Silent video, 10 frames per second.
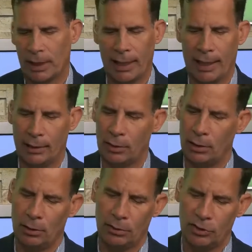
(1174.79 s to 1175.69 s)
And
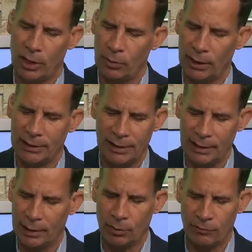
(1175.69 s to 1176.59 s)
you're generally
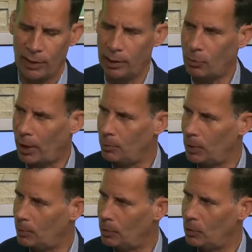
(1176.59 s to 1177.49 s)
dealing with very bright
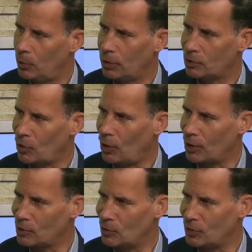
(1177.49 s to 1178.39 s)
people who are the
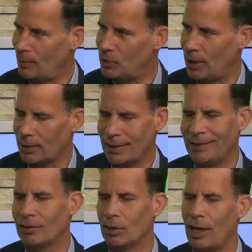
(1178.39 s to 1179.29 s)
targets or subjects,
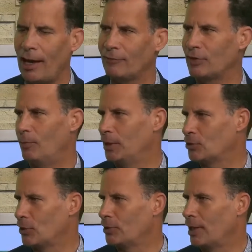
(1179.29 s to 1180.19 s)
and their lives have been
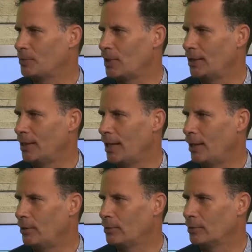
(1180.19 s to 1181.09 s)
turned upside down.